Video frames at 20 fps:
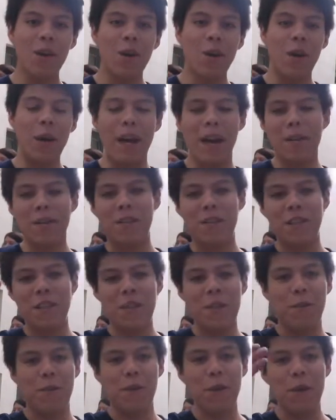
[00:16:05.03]
we hope to
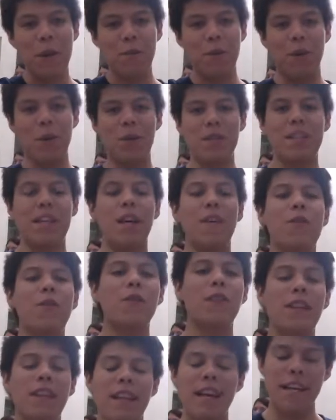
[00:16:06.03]
see you there in Bogota
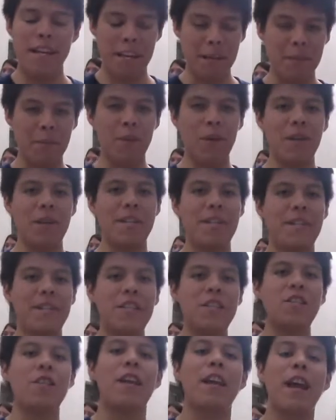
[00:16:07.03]
for the Latin American
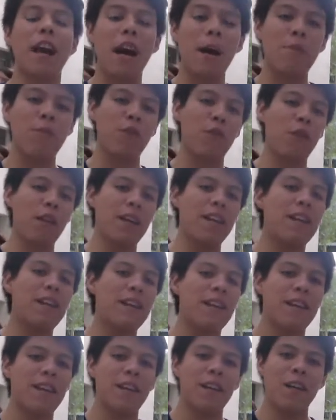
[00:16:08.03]
section, and hopefully
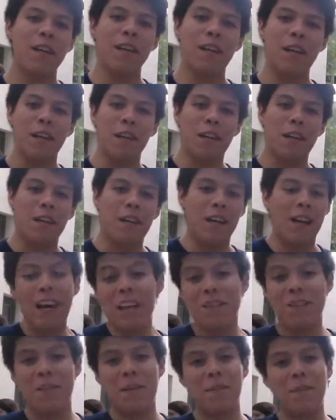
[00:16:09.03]

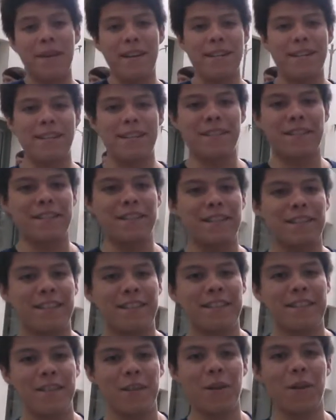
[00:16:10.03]
also in Boston.
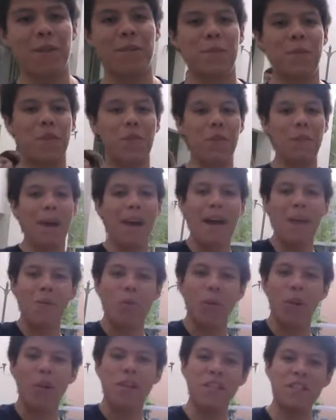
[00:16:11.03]
So goodbye,
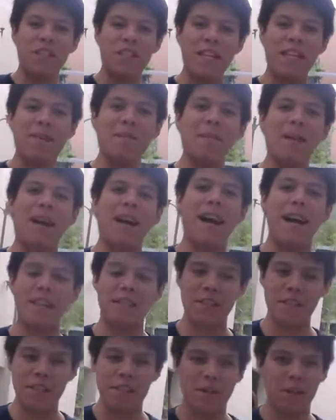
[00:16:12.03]
we are team
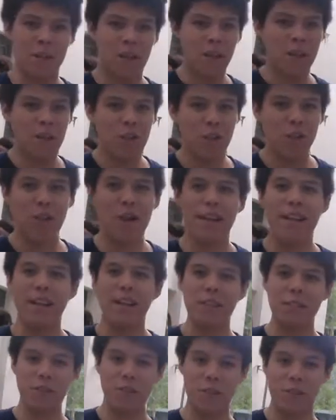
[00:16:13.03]

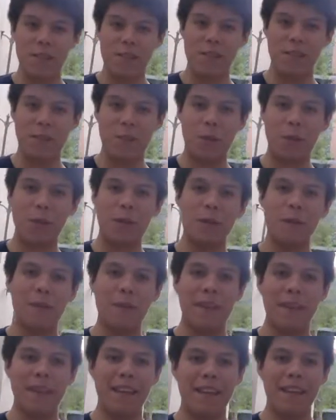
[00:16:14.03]
iGEM-UANL 2012,
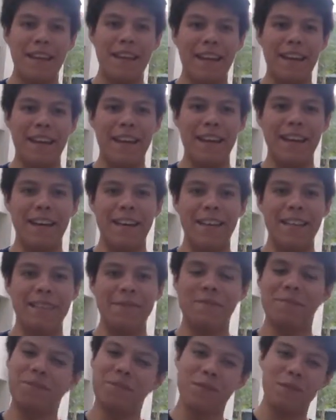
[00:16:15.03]

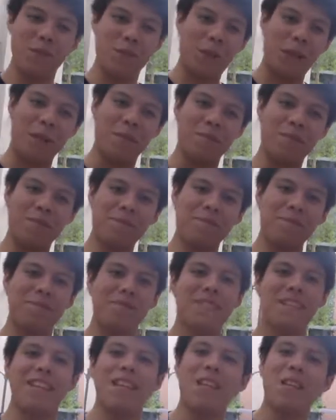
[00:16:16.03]
and well,
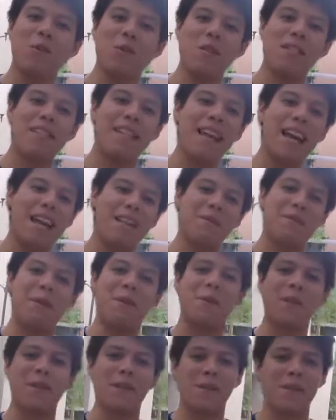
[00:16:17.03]
it was nice
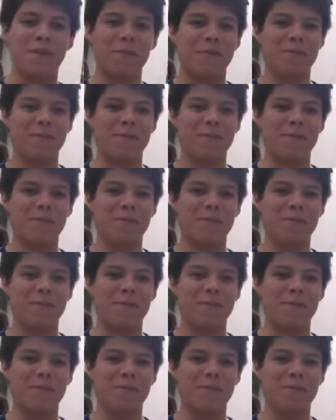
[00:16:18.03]
being with you.